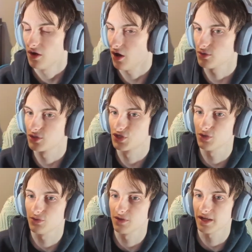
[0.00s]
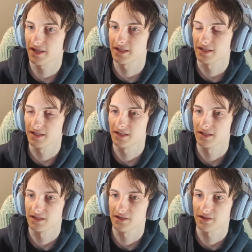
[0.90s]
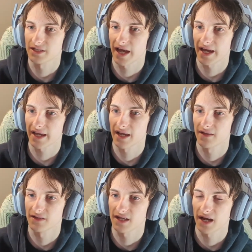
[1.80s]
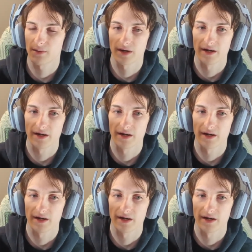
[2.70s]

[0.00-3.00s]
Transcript: Oh shoot, look at this. They're attacking on the tower.